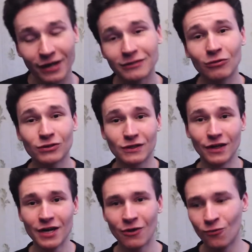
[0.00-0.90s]
and also
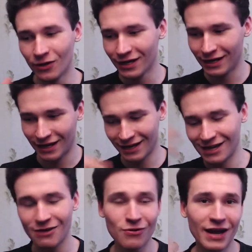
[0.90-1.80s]
we
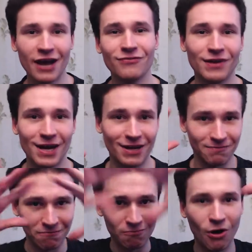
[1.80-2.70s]
uh, we have a
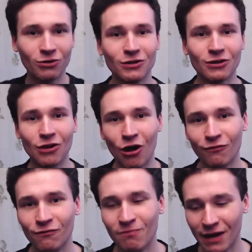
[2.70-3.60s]
model
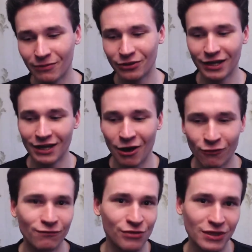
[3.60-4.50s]
of memory
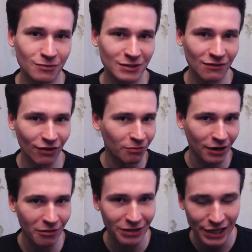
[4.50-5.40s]
of the specific
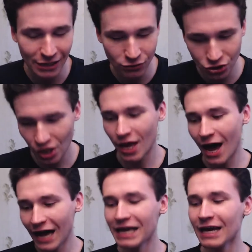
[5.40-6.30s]
programming language.
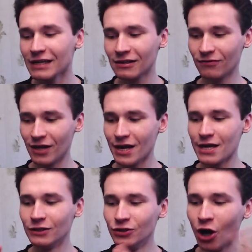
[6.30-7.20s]
I kind of
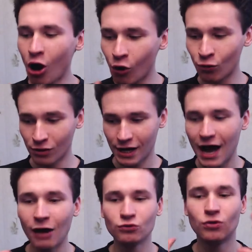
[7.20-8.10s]
know
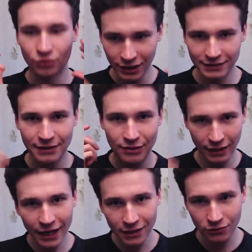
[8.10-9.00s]
how to read the
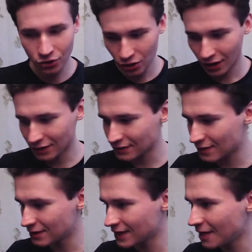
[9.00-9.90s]
language. It is
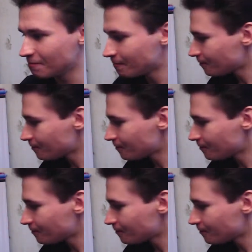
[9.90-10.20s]
the same